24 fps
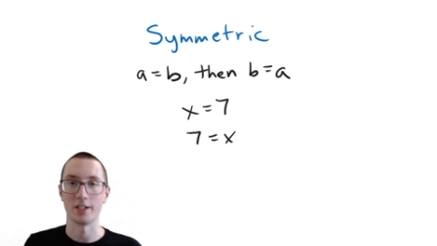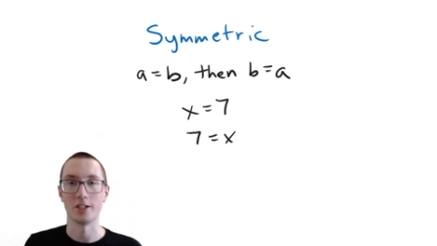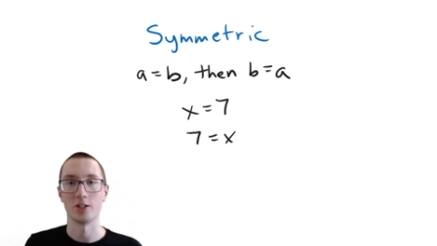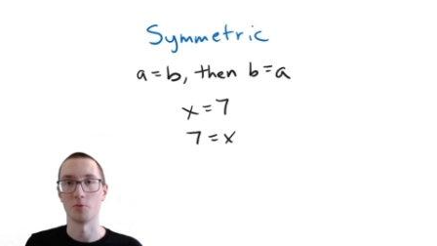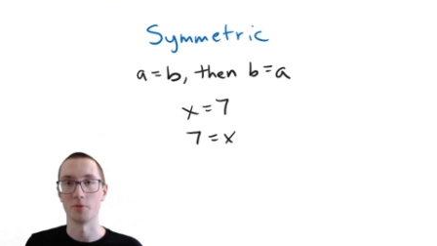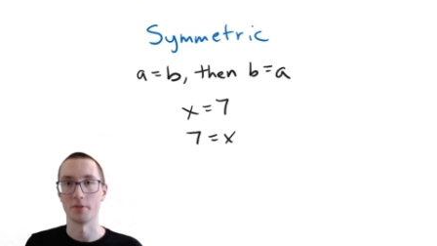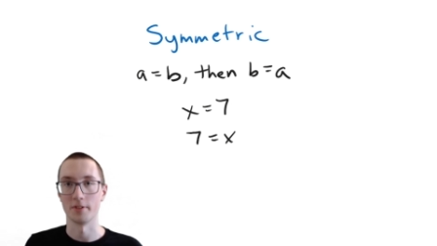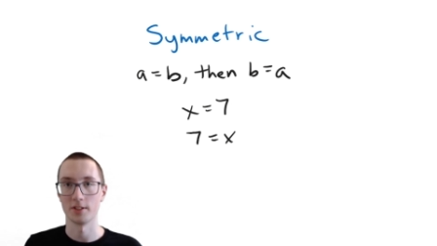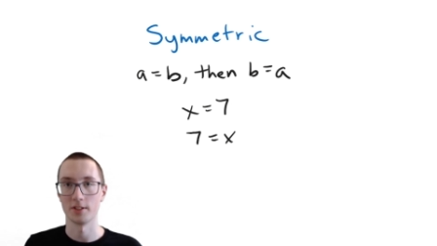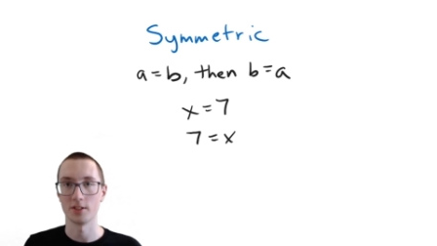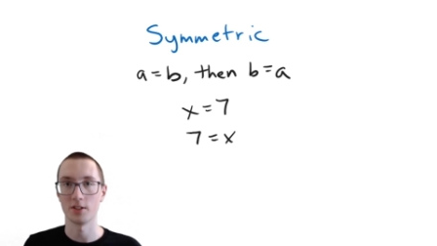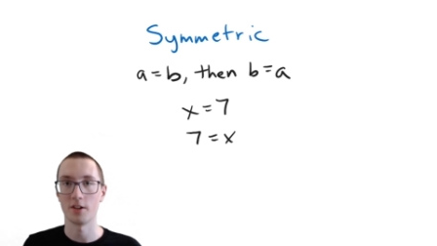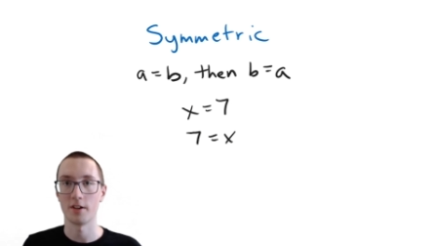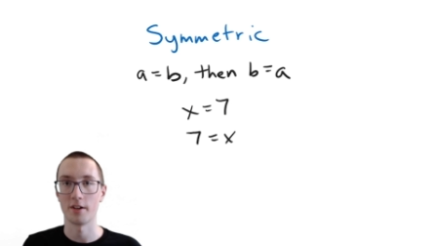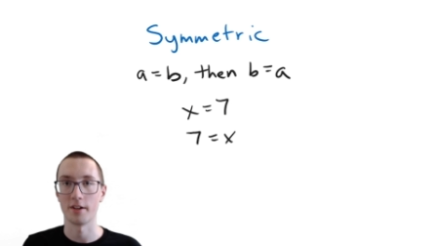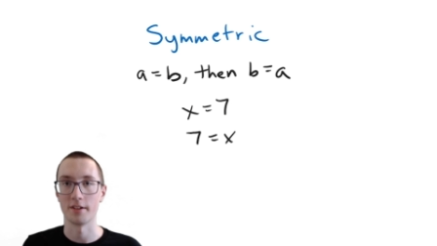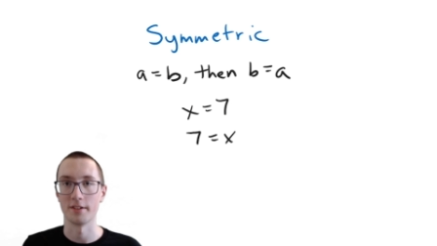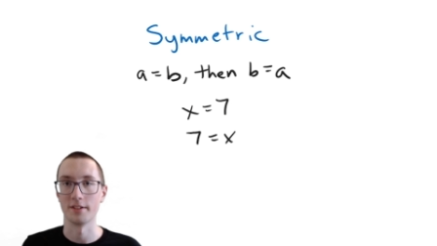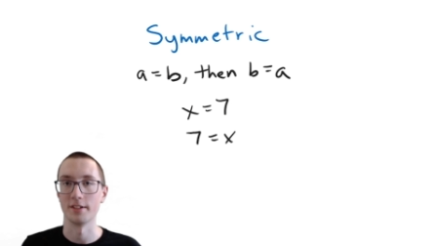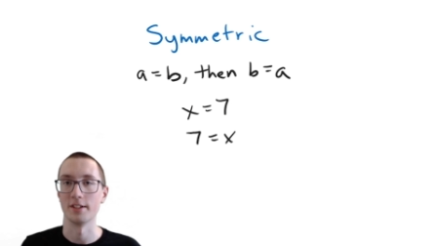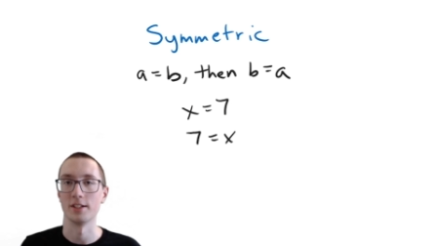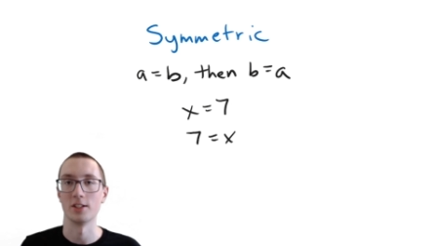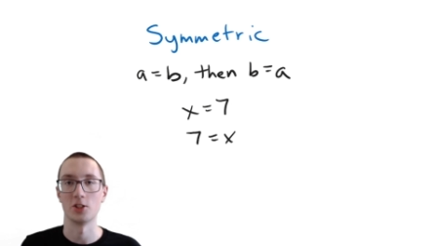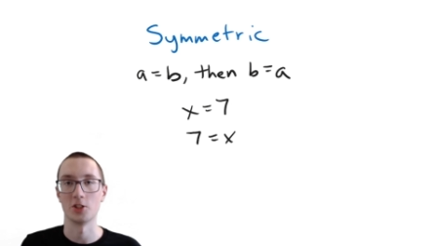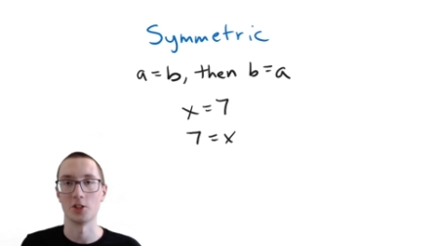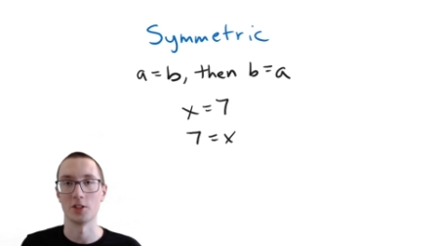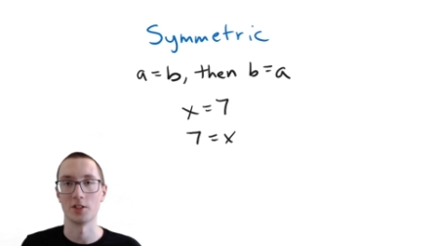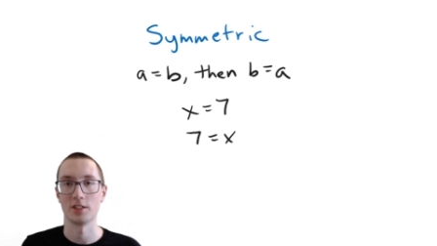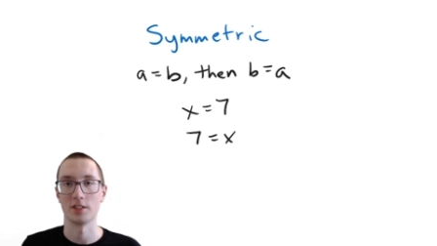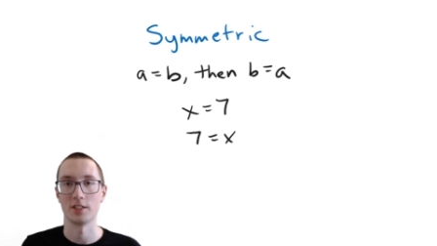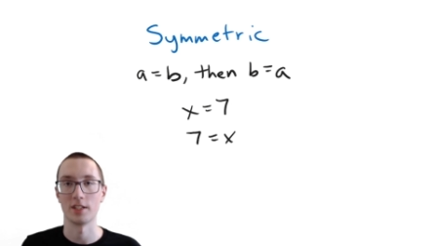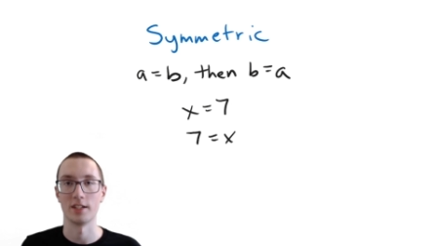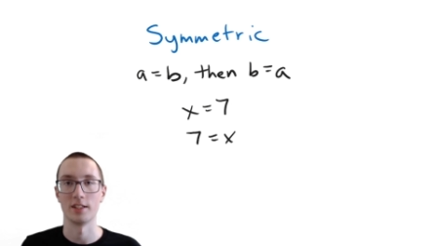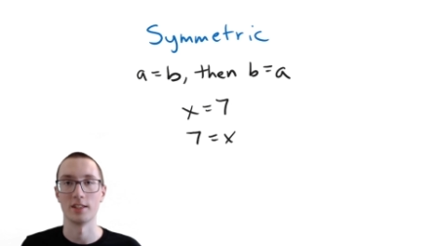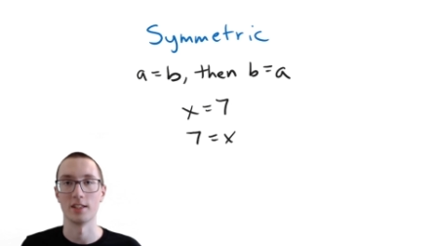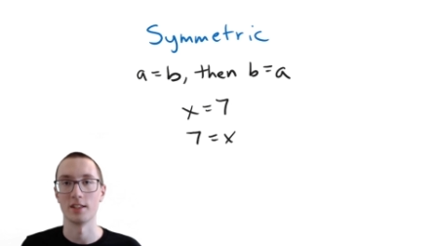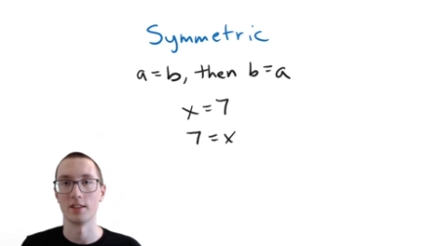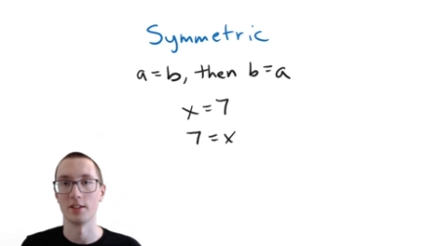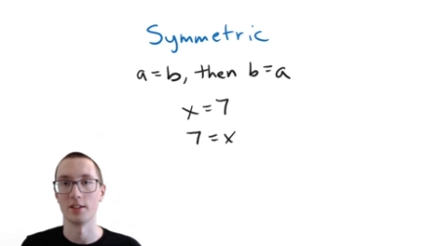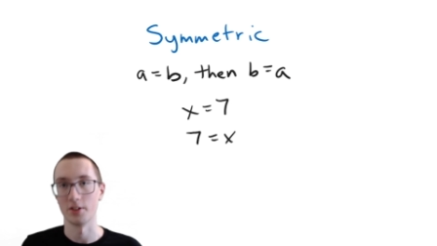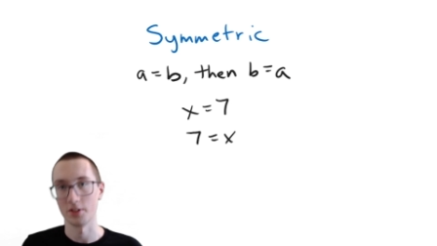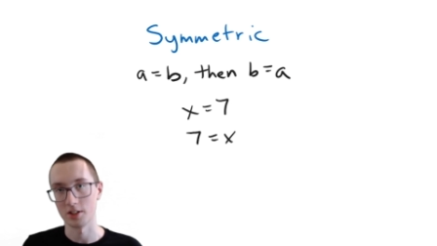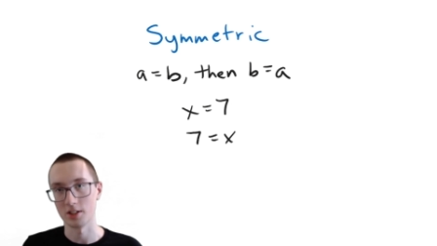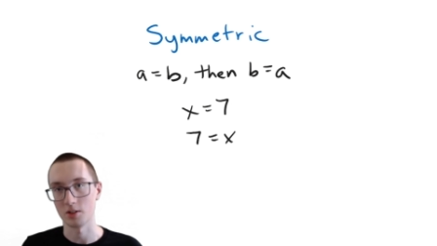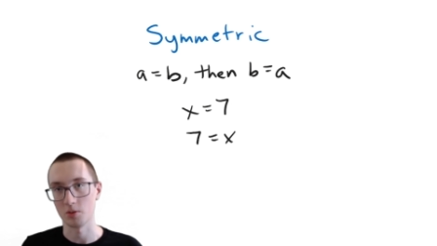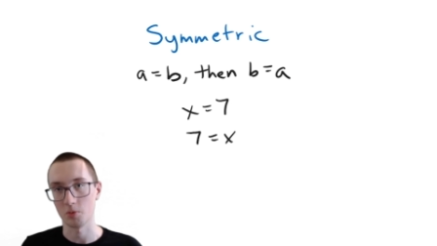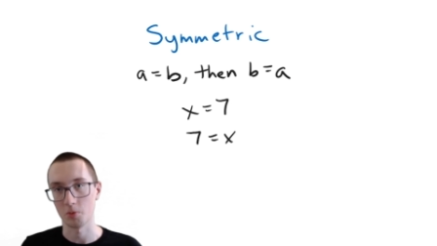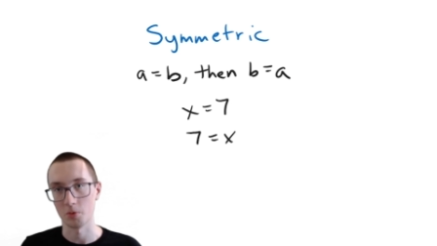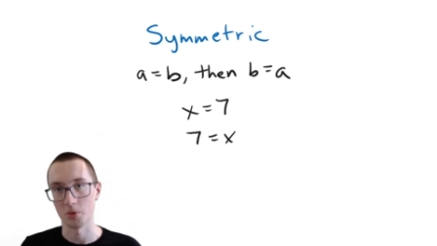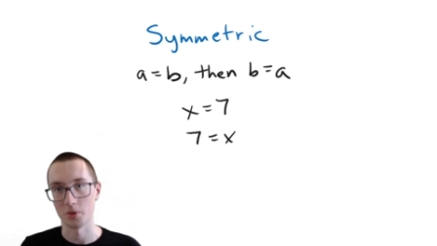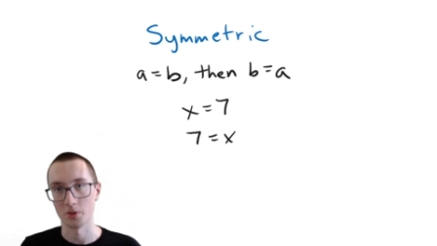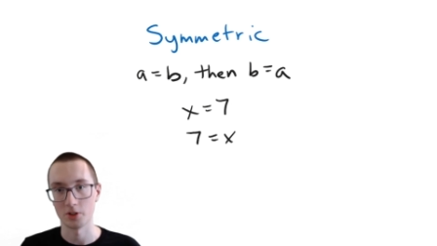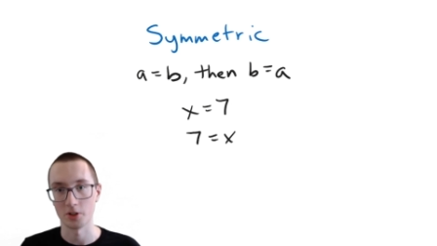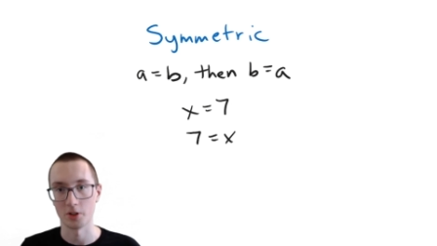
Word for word: each one is on, it's just saying that they're equal.